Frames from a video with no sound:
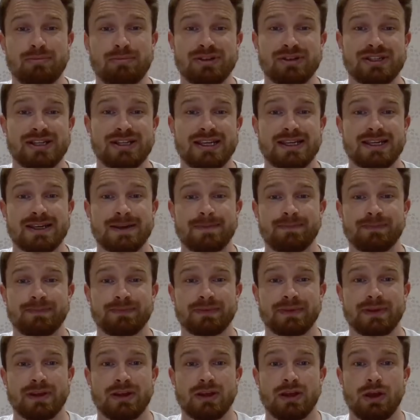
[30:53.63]
the Champions League.
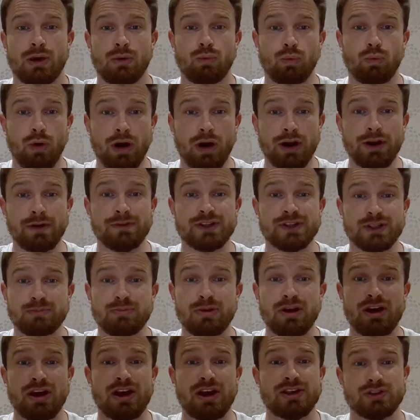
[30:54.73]
One of
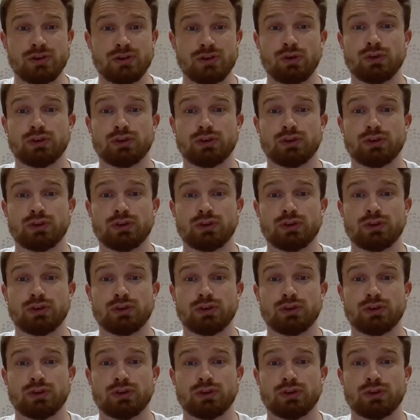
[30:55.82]
Spurs